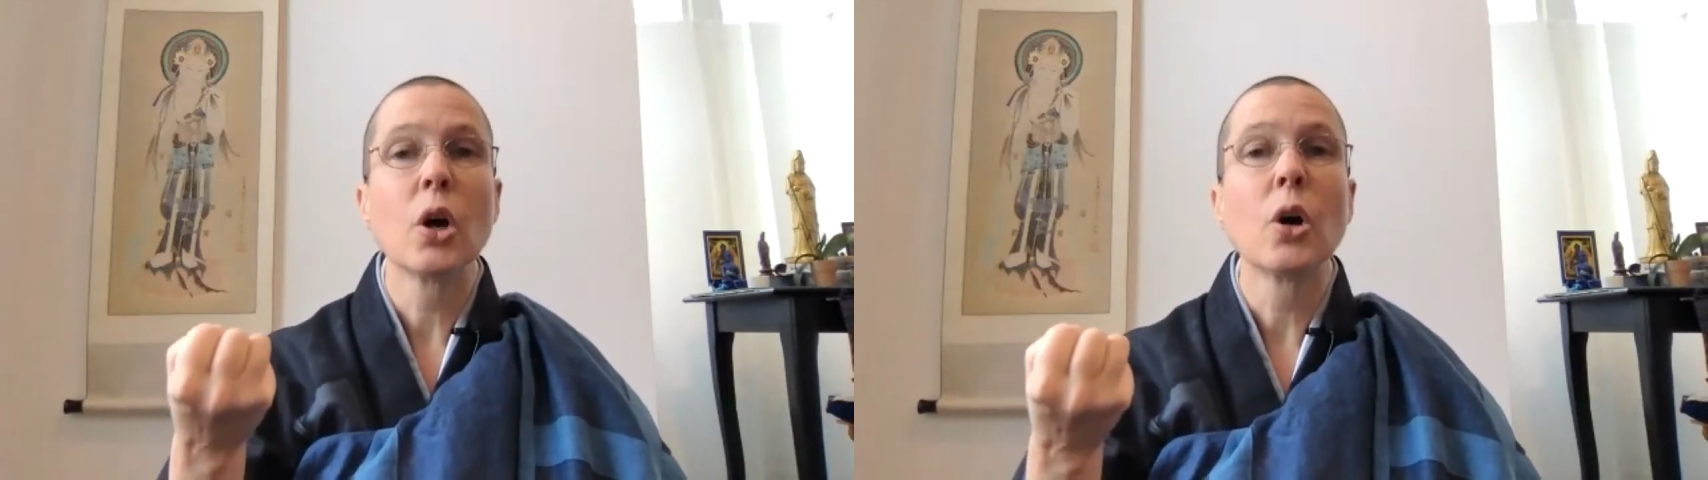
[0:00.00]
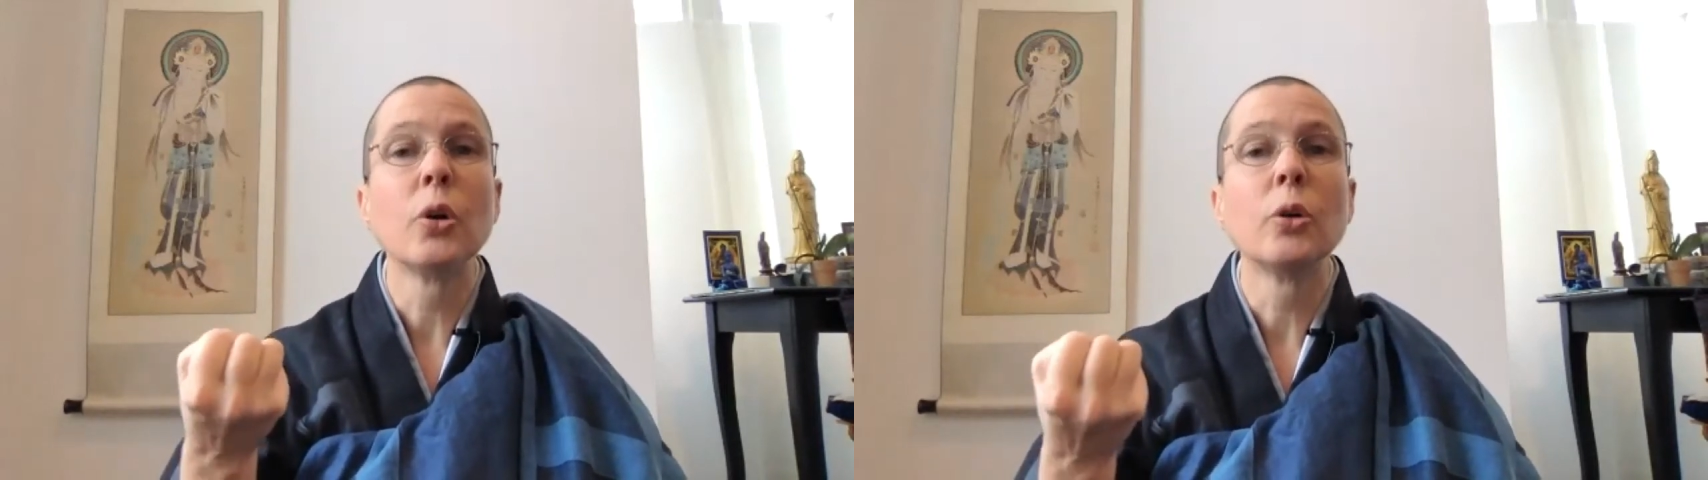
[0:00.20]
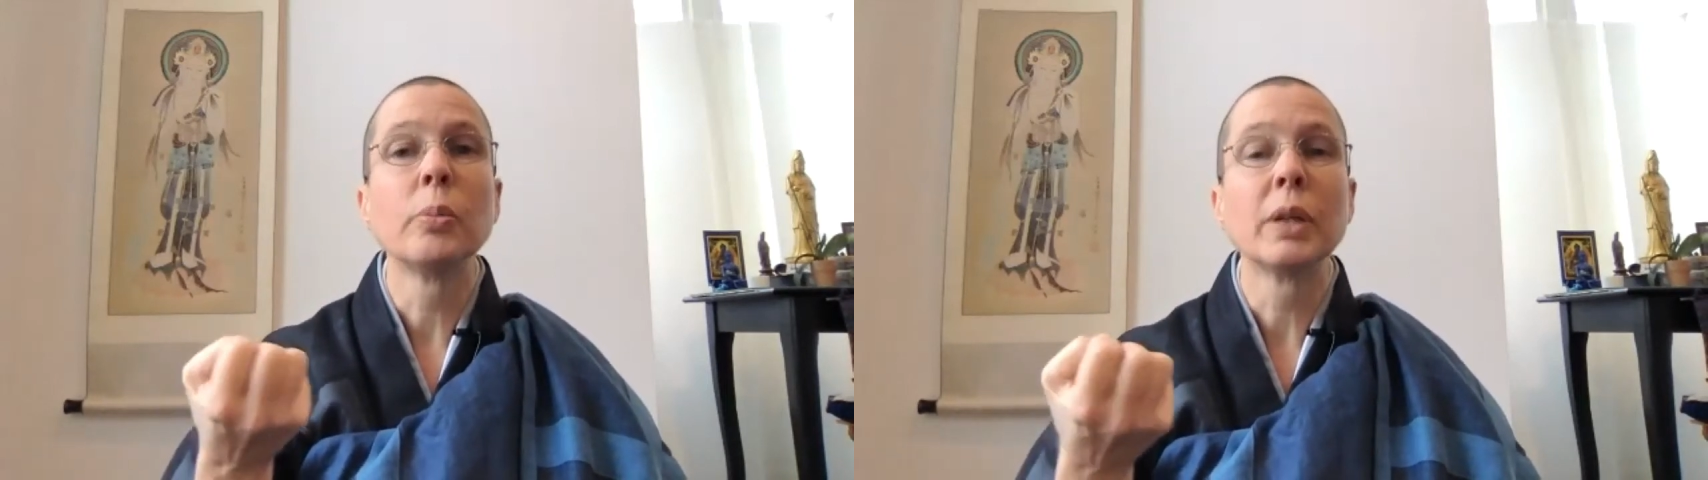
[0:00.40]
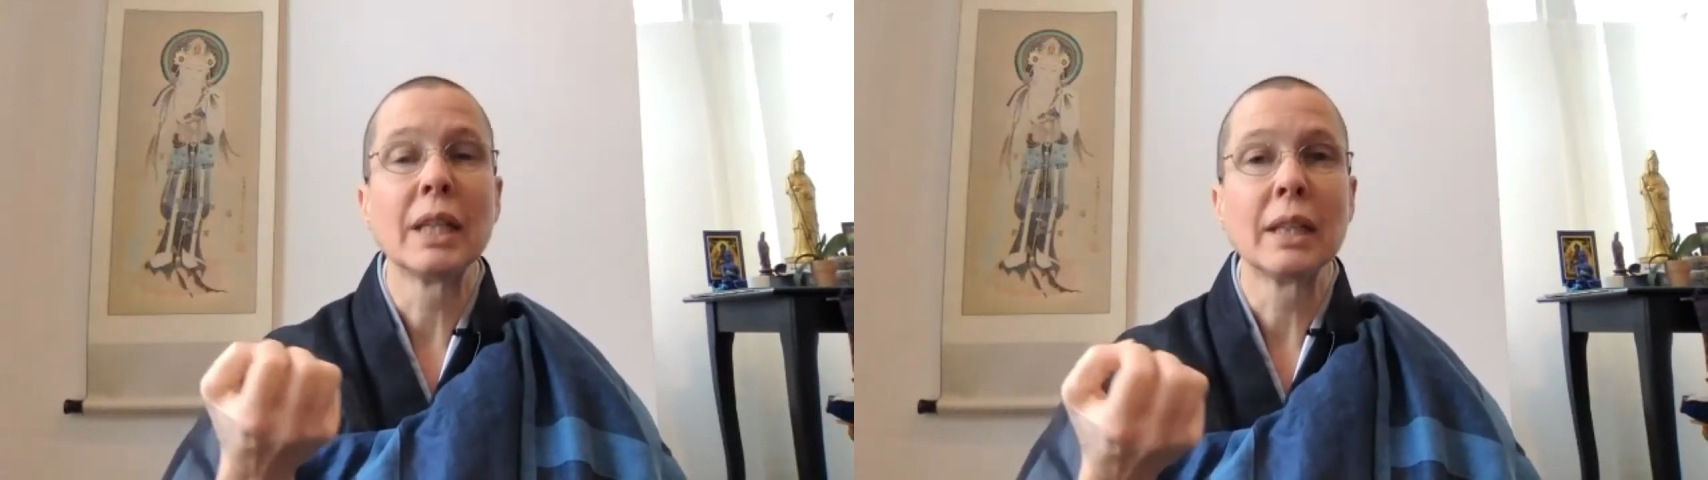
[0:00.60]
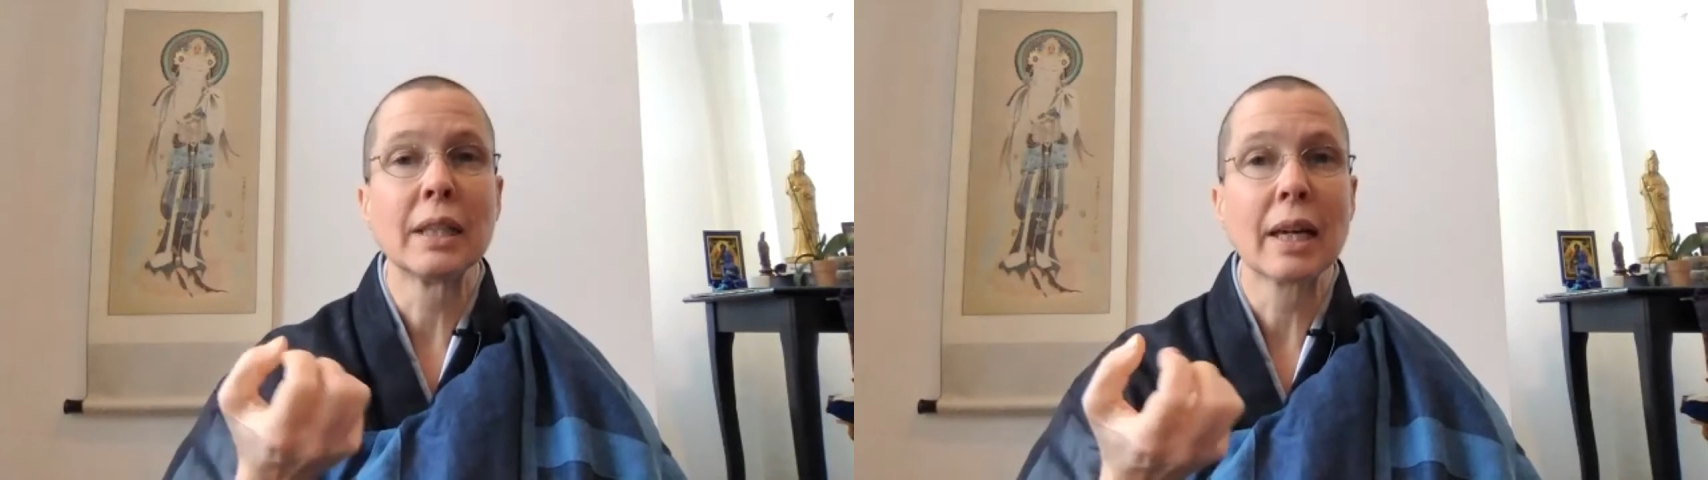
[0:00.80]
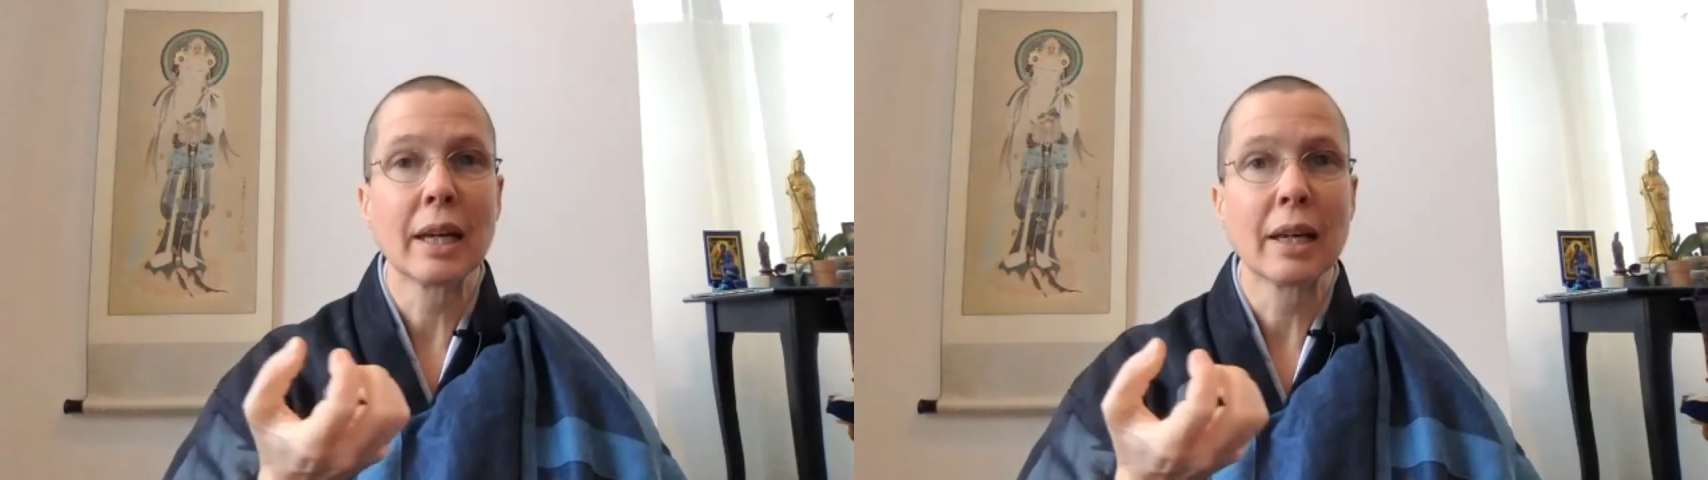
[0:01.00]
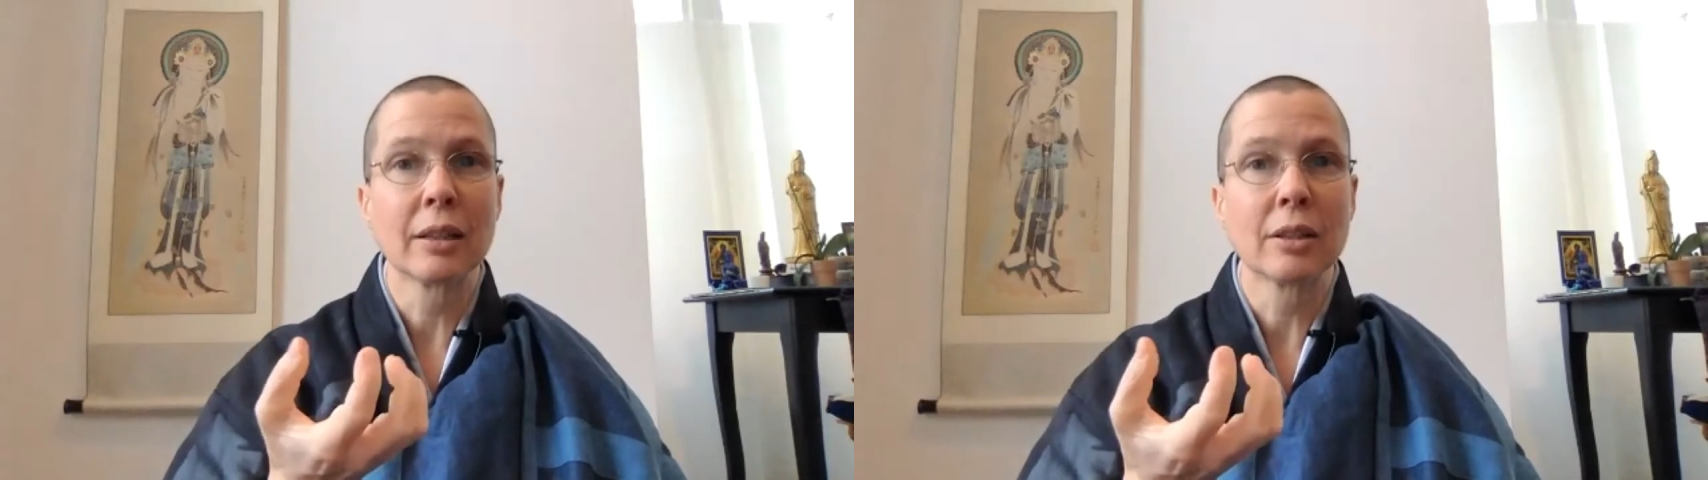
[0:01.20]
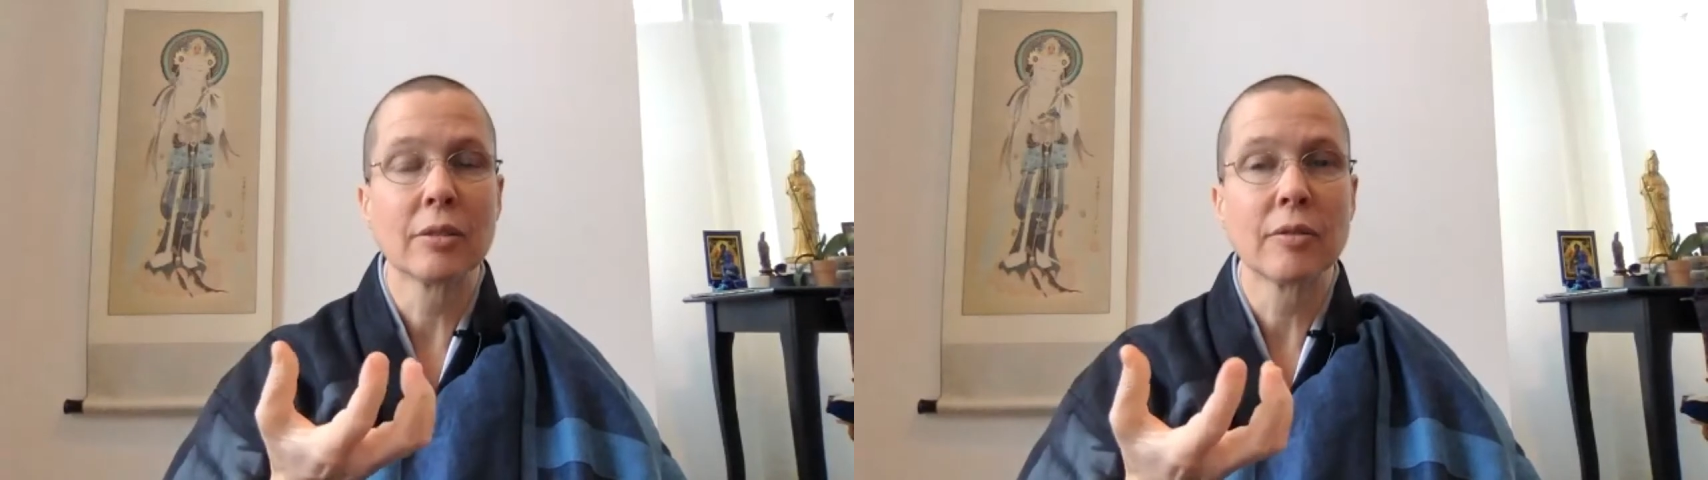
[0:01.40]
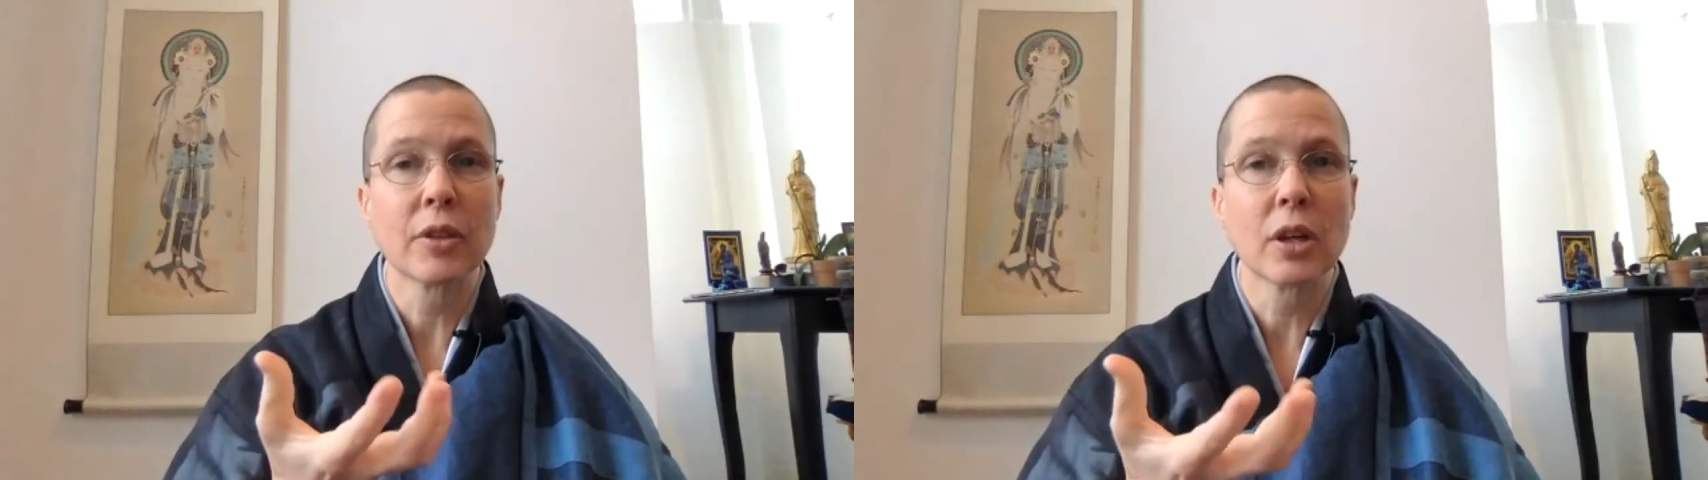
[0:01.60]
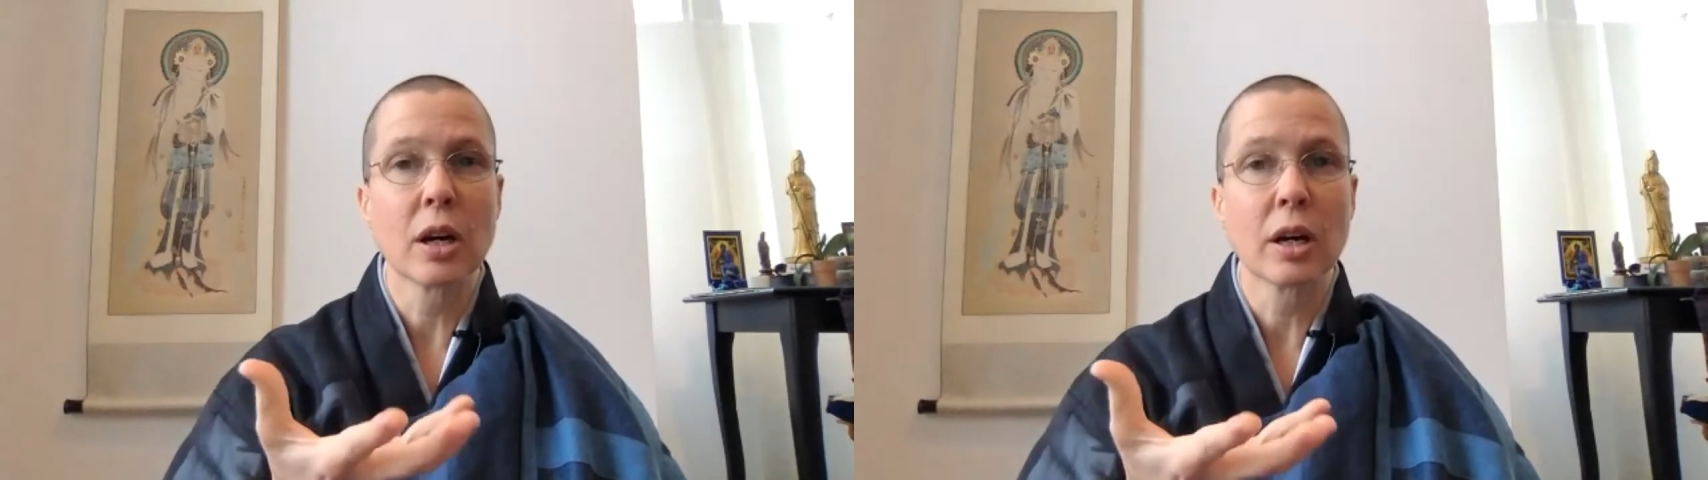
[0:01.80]
opening the hand of
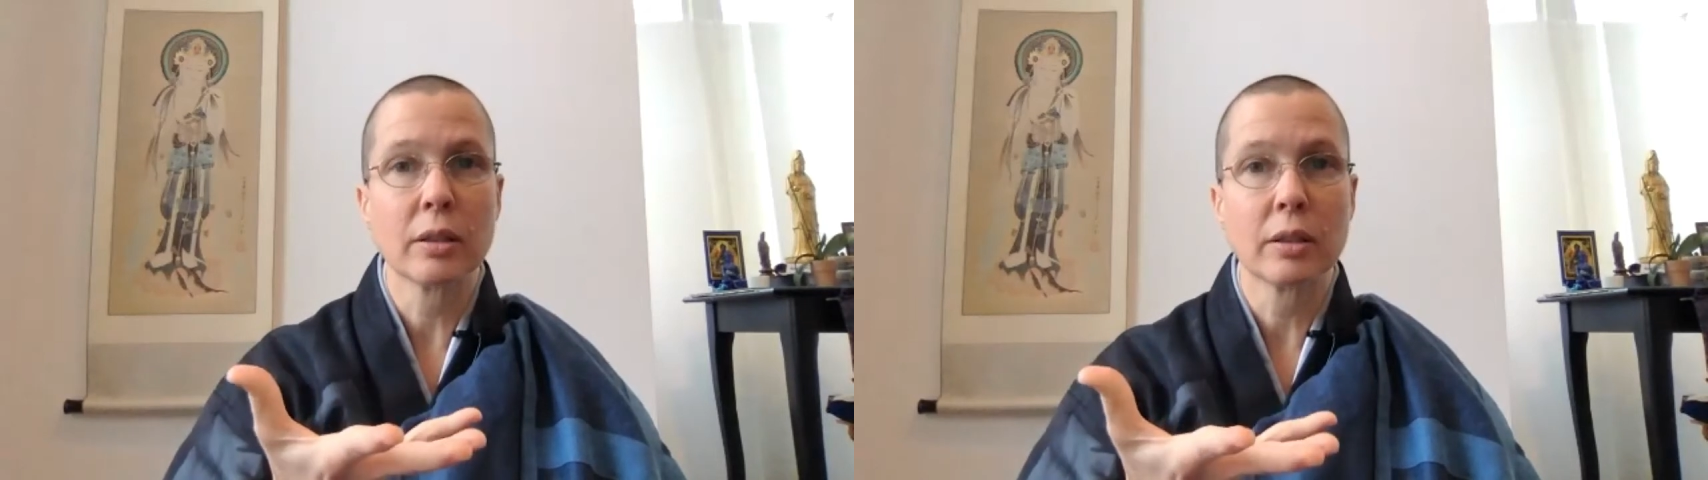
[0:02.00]
thought.